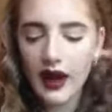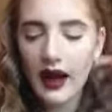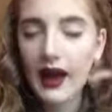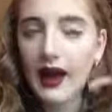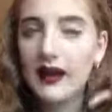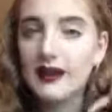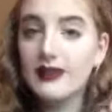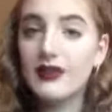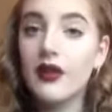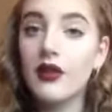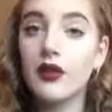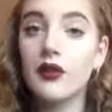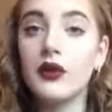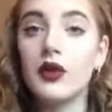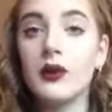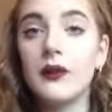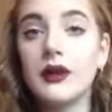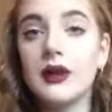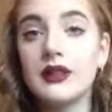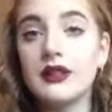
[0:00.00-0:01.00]
And the
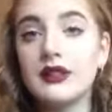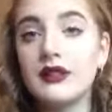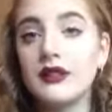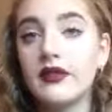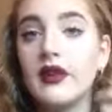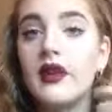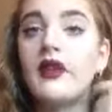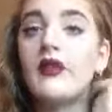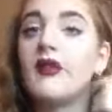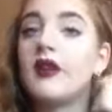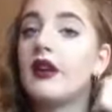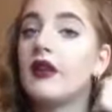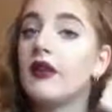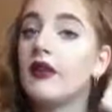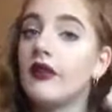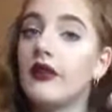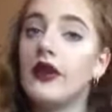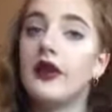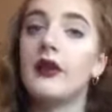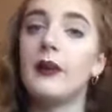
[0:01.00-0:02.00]
real one is very, very,
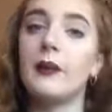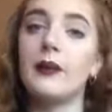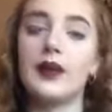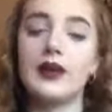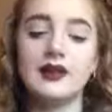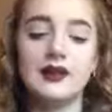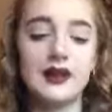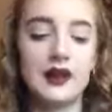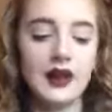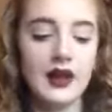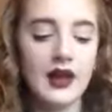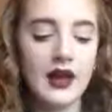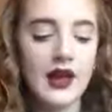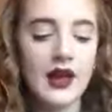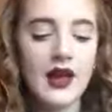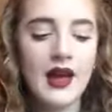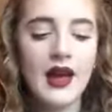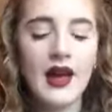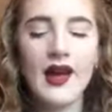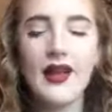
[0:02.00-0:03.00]
very pretty,
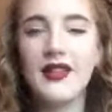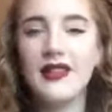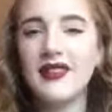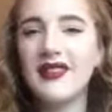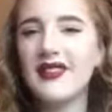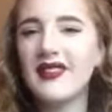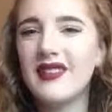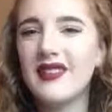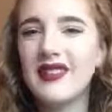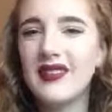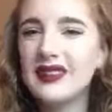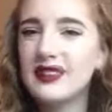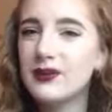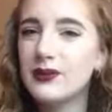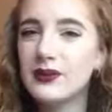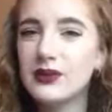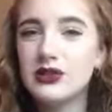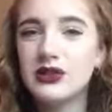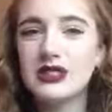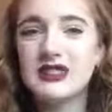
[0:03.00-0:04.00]
and
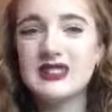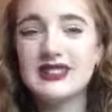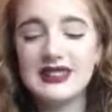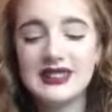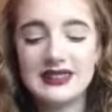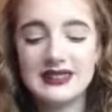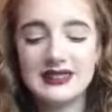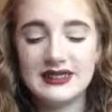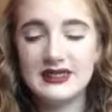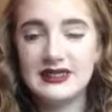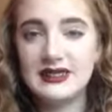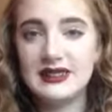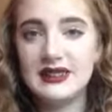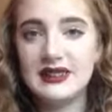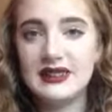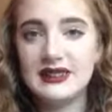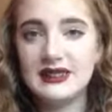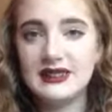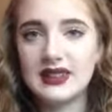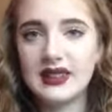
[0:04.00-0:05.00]
this one just isn't.
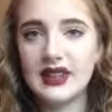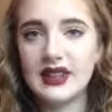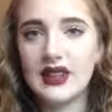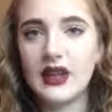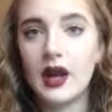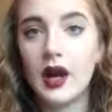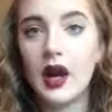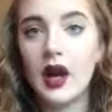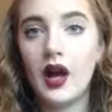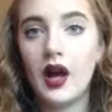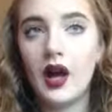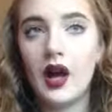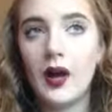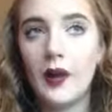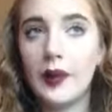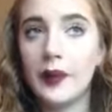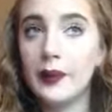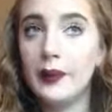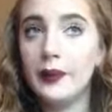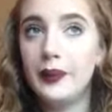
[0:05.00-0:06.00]
It's like
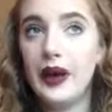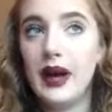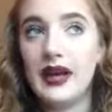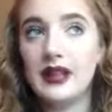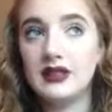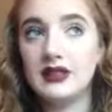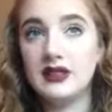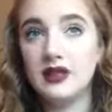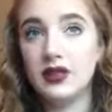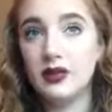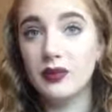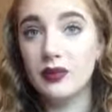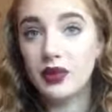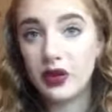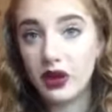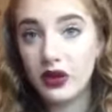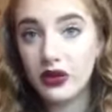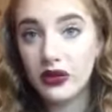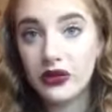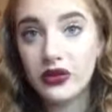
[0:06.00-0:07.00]
a pastel
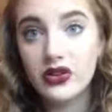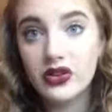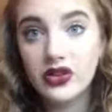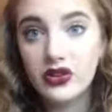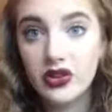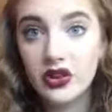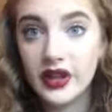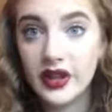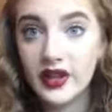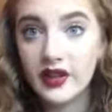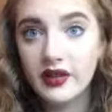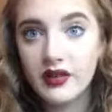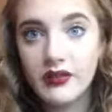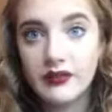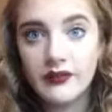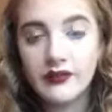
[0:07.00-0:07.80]
puke shade.